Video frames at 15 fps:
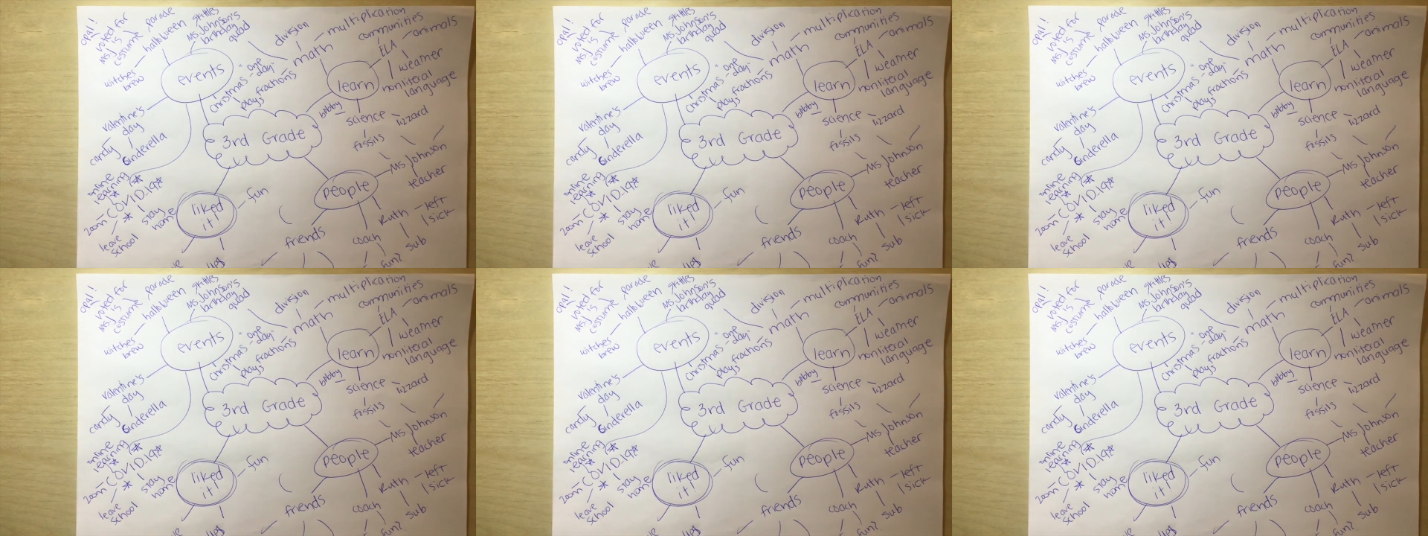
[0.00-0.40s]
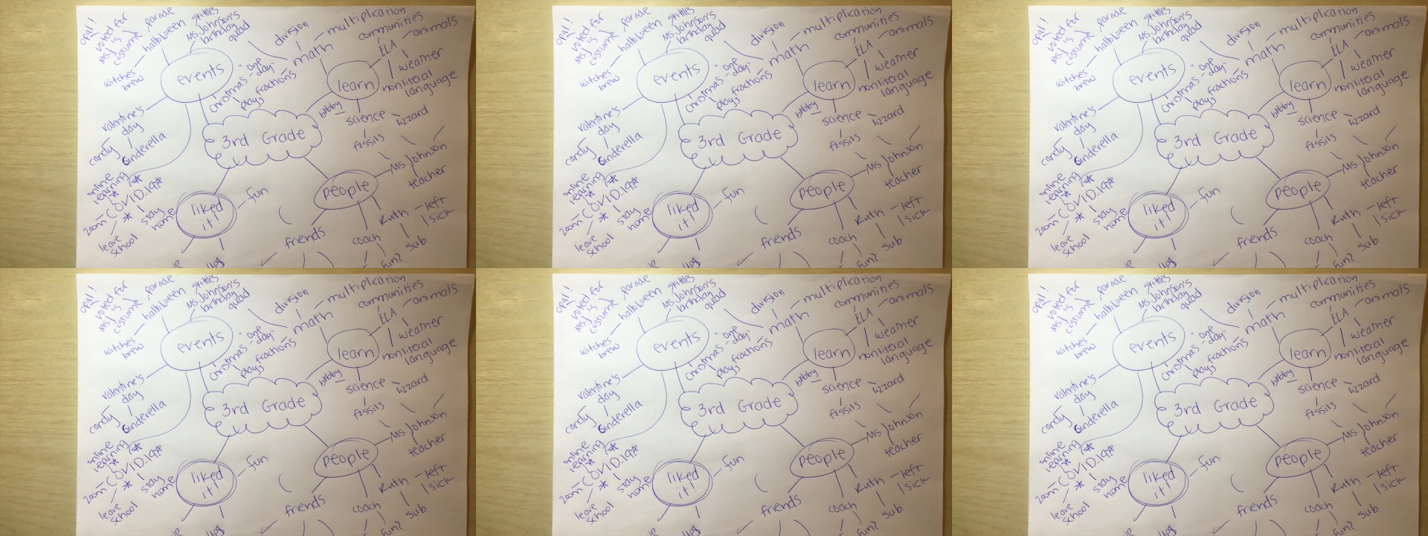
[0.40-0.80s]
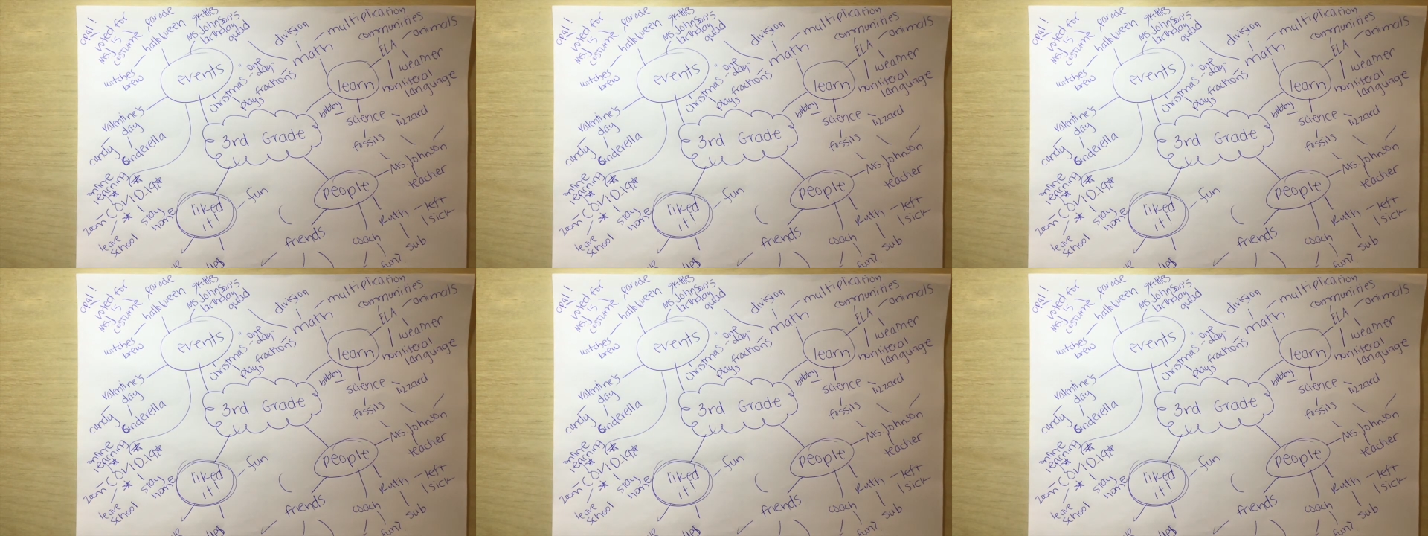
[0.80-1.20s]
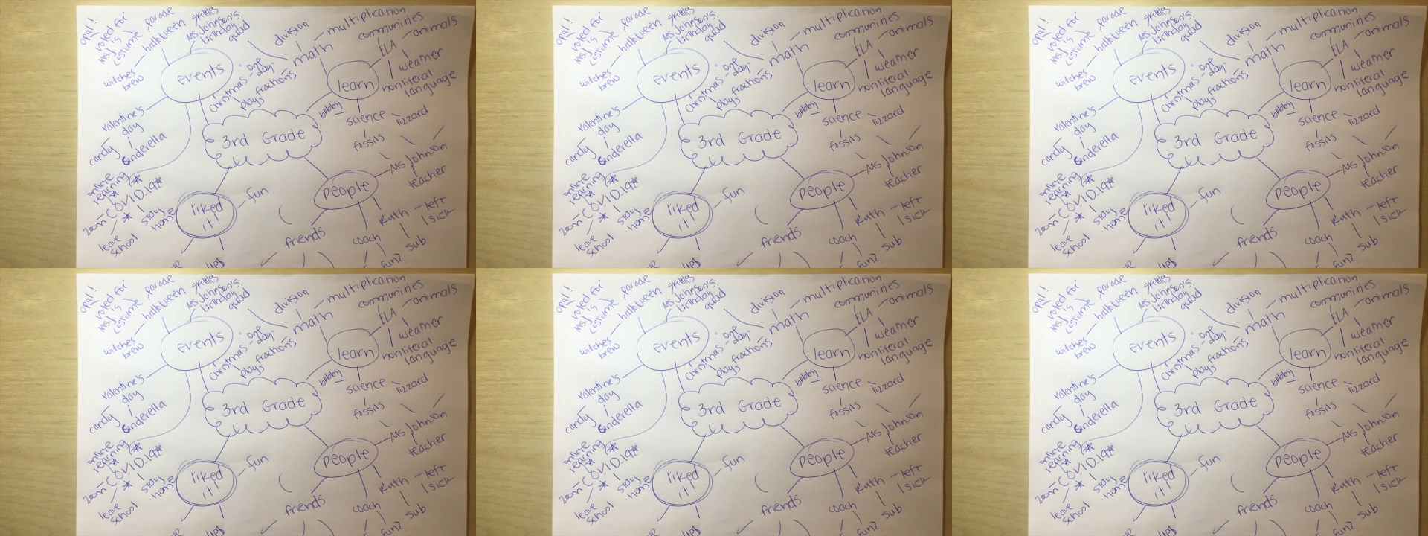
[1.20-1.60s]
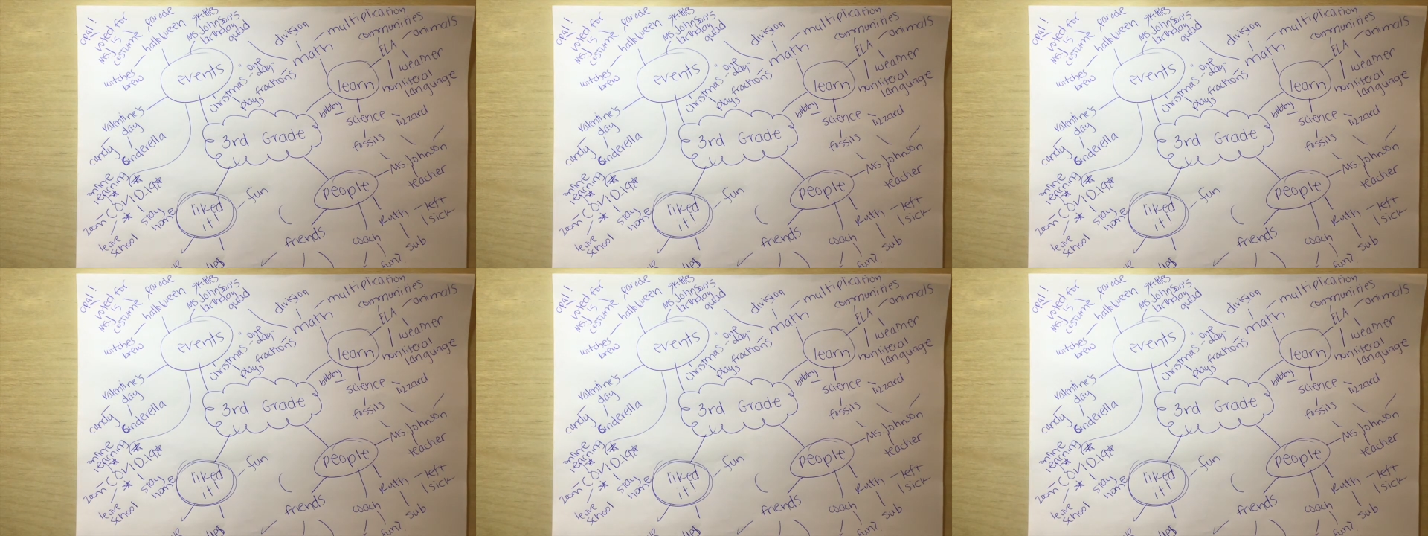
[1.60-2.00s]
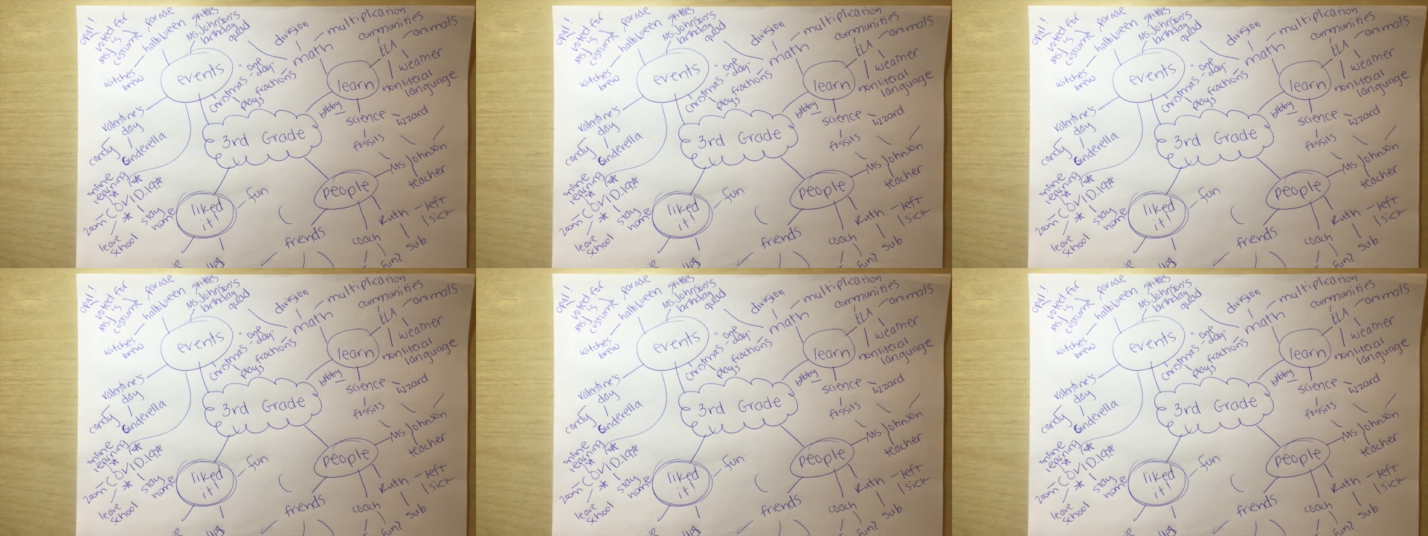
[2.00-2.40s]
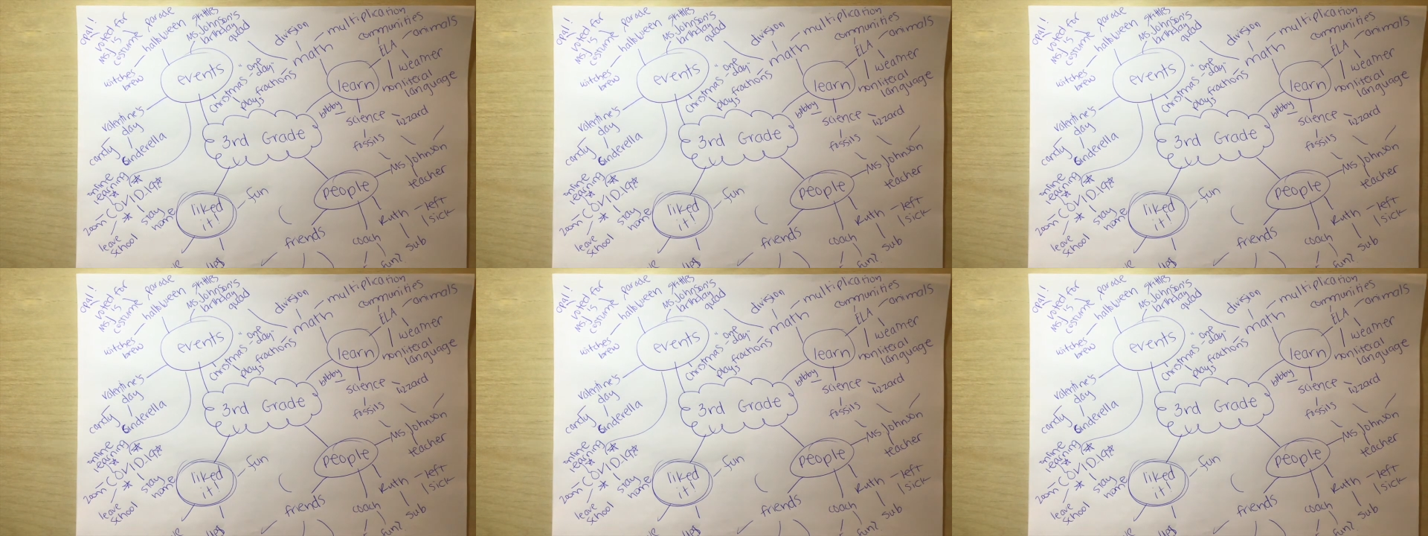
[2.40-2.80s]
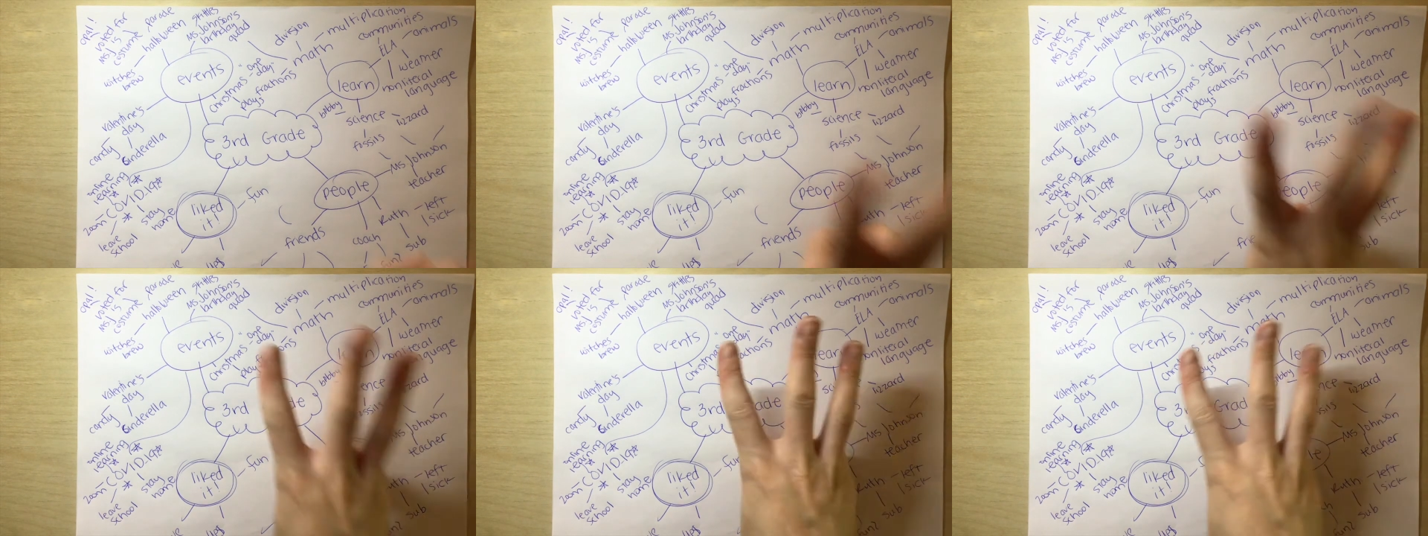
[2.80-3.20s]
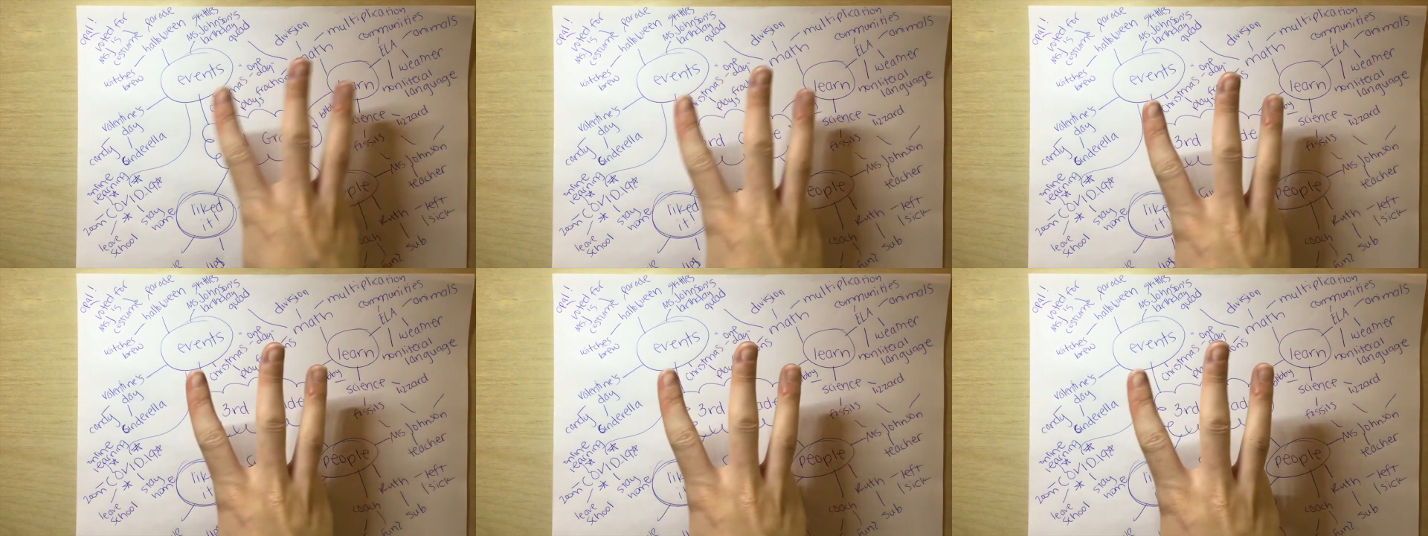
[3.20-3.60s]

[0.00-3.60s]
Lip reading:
No face is visible, so there are no lips to read.